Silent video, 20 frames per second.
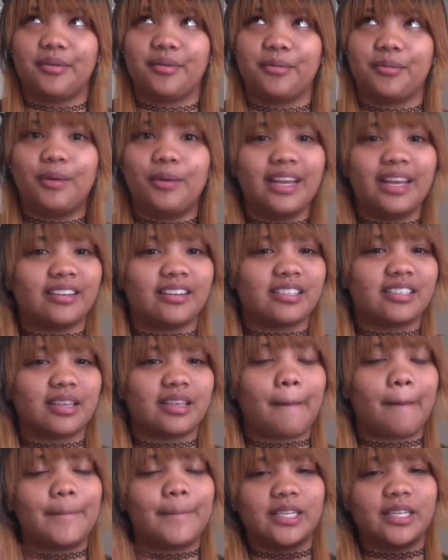weeks
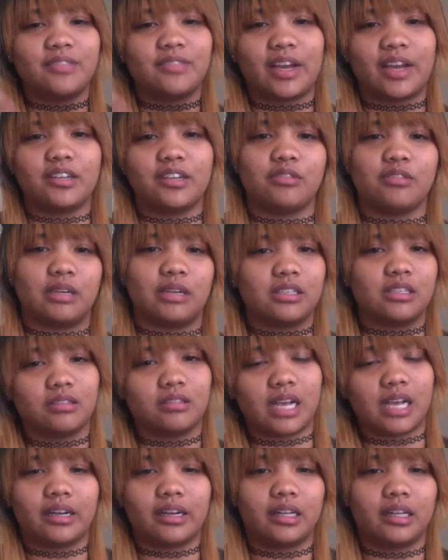plus finals week. So
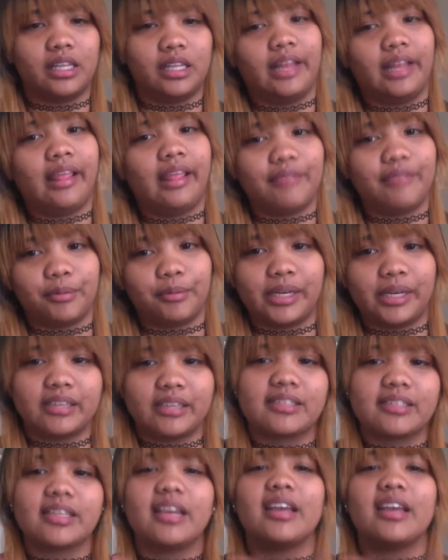technically 11 weeks.